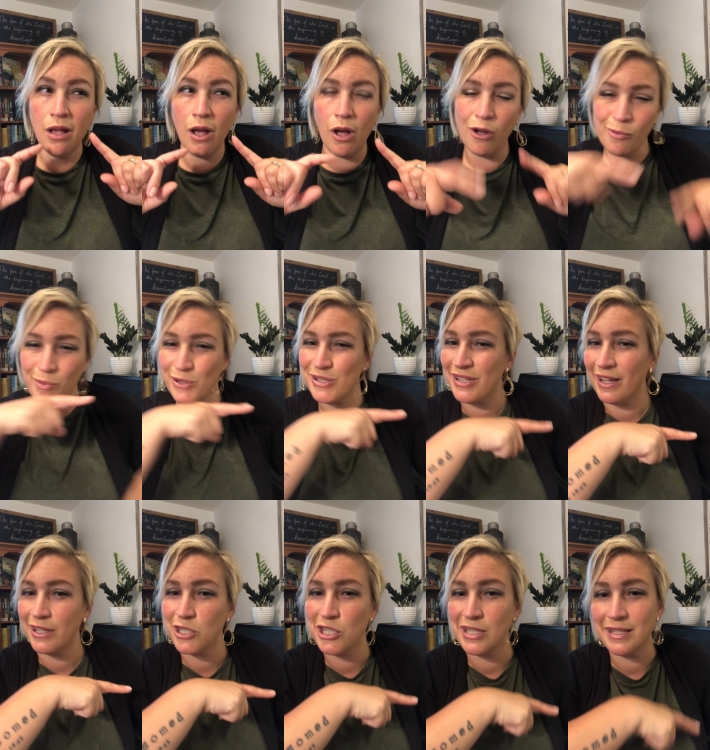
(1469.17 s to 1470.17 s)
almost
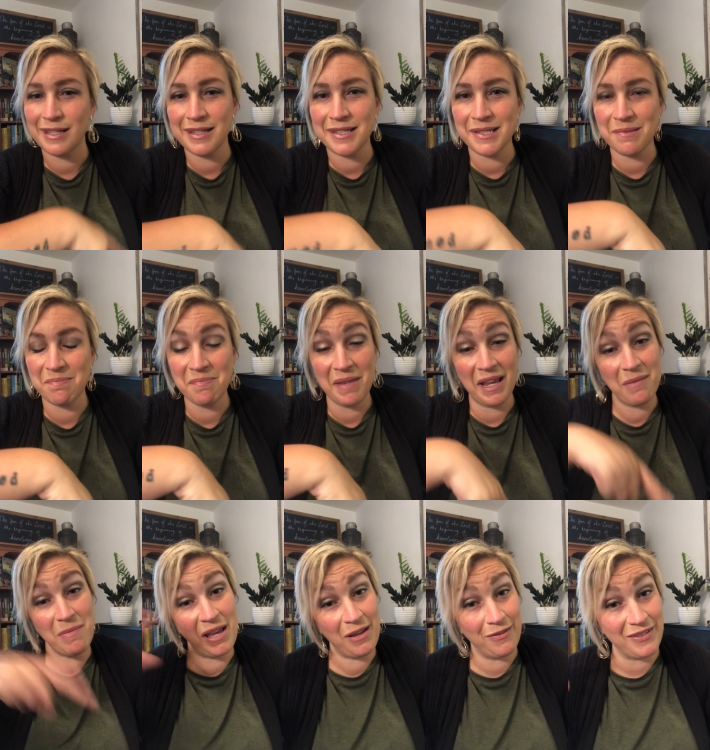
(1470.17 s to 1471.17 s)
like Jesus,
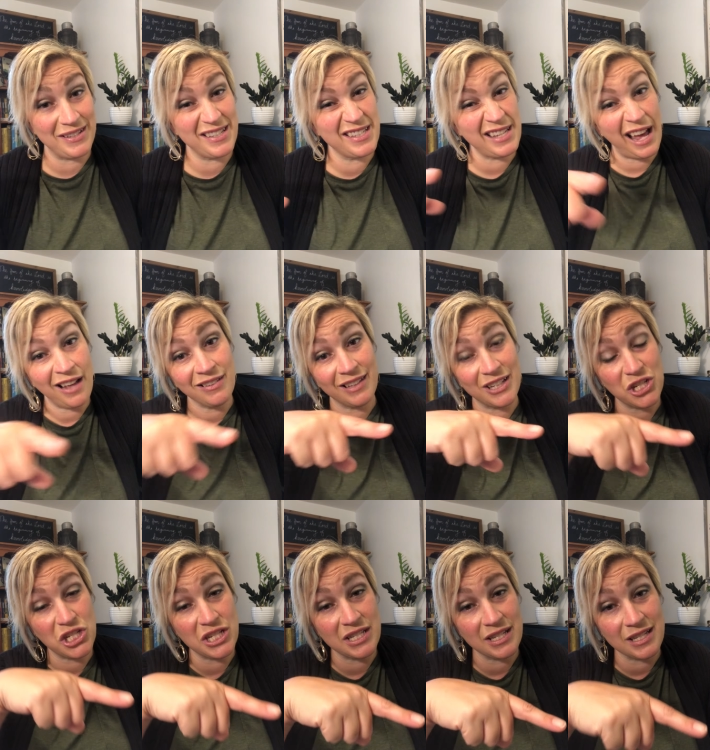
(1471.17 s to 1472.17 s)
may even sound like
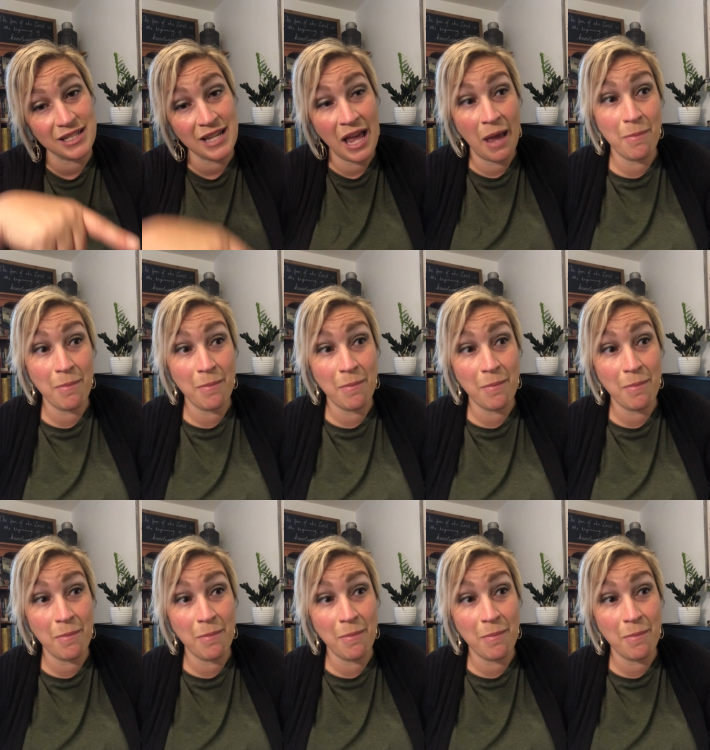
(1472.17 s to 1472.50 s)
Jesus,